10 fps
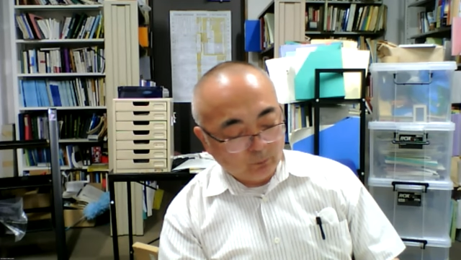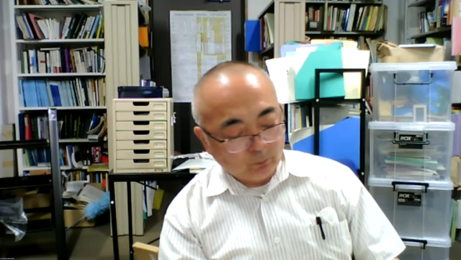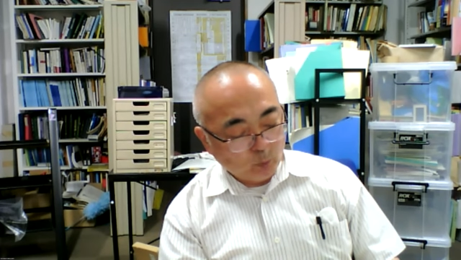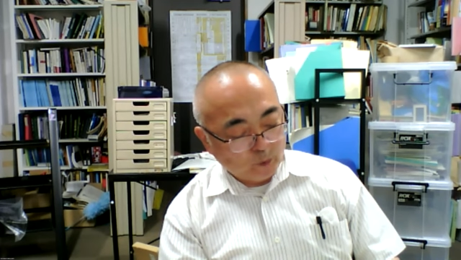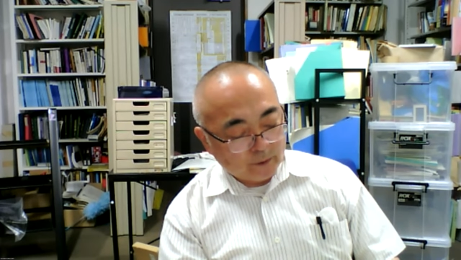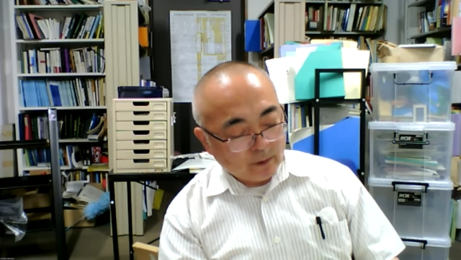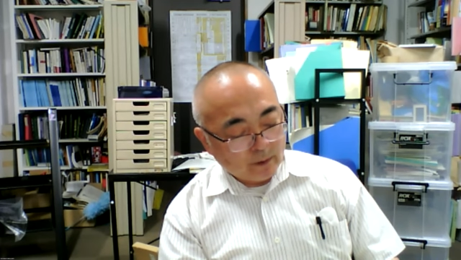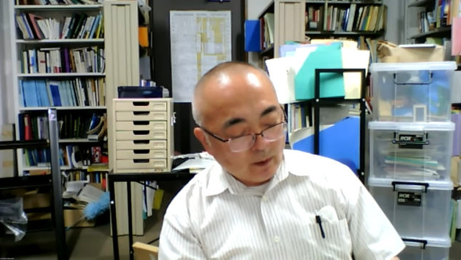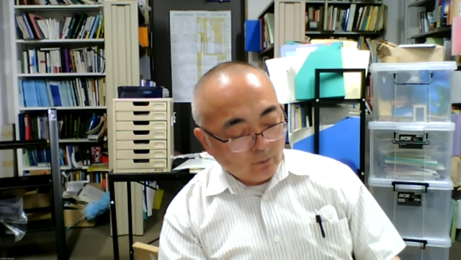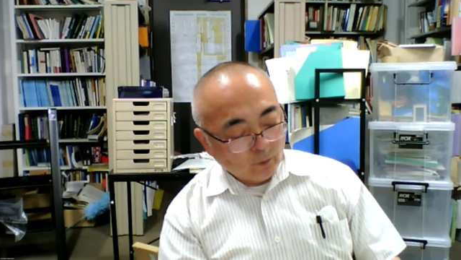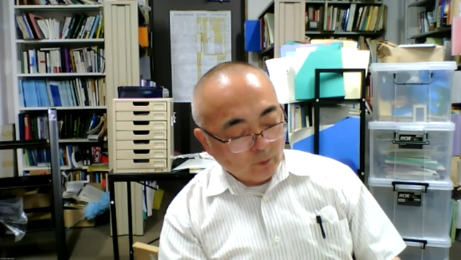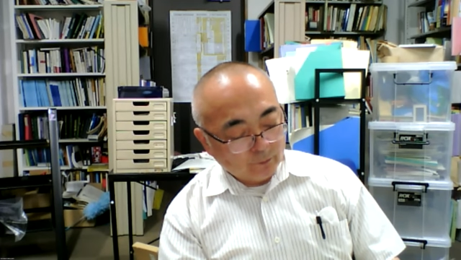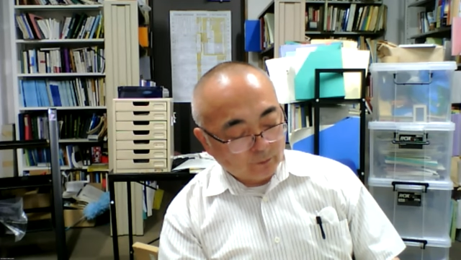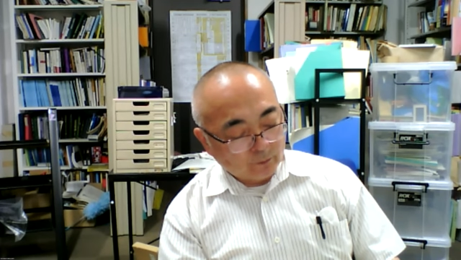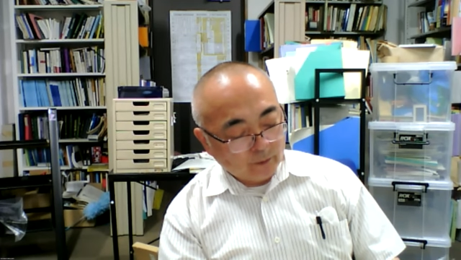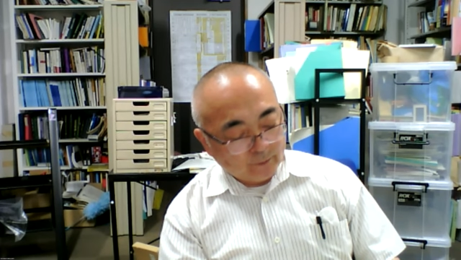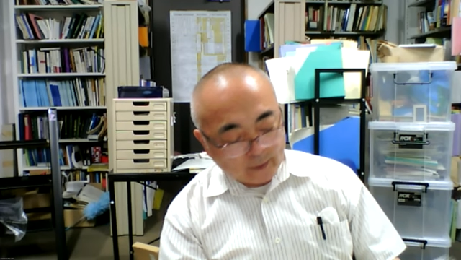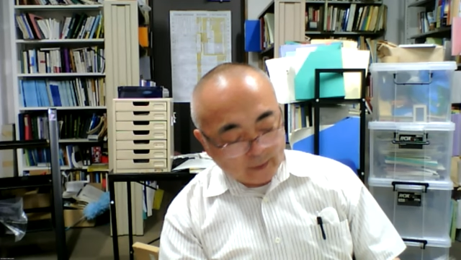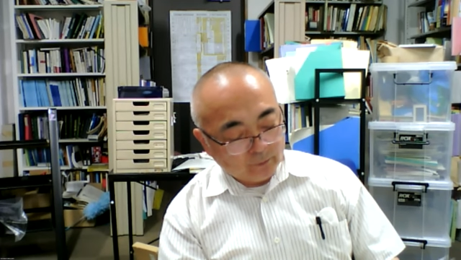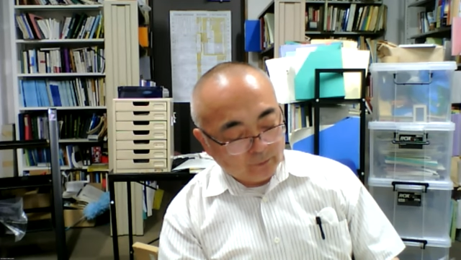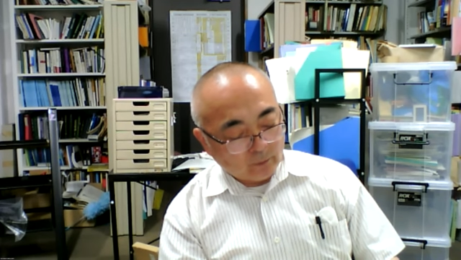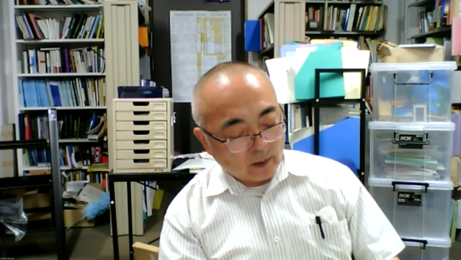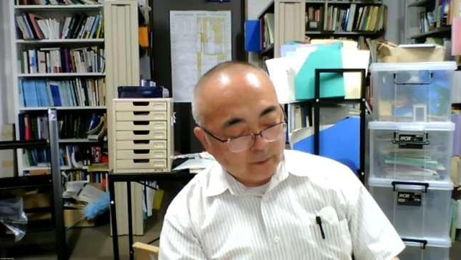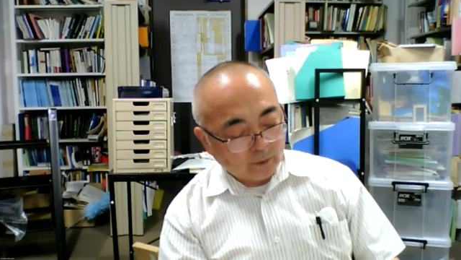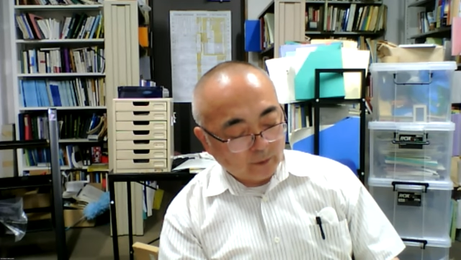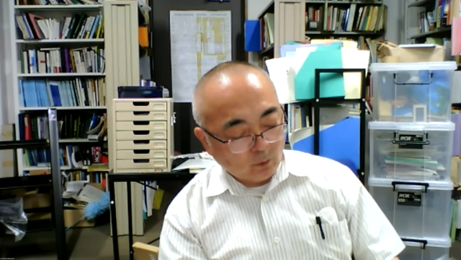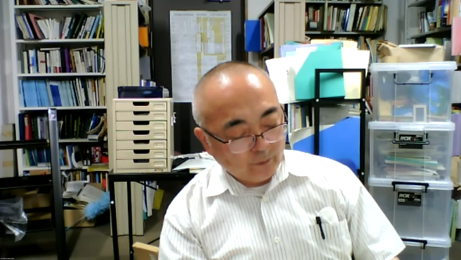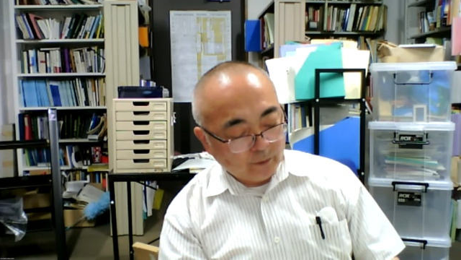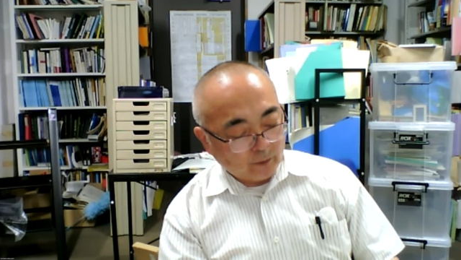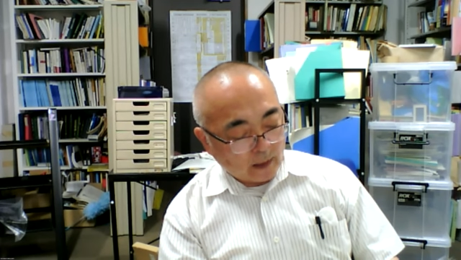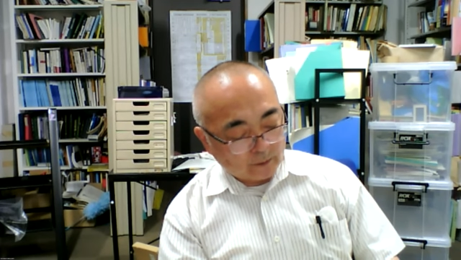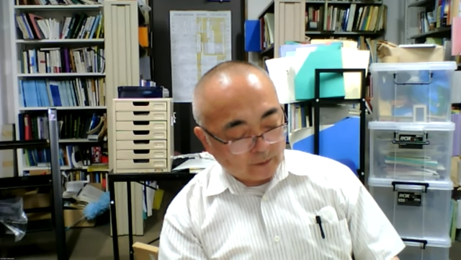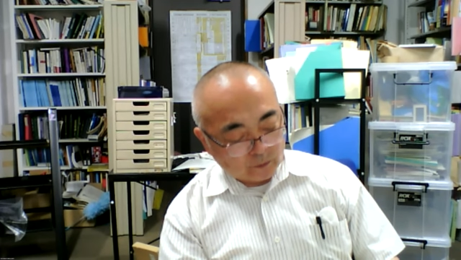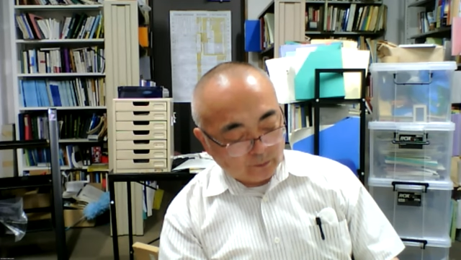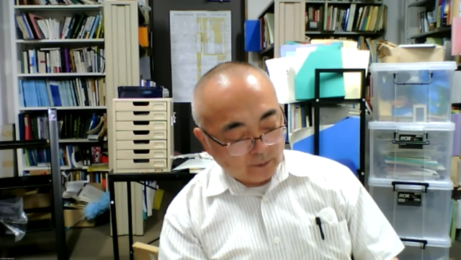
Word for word: Putin for his decisive anti-COVID action.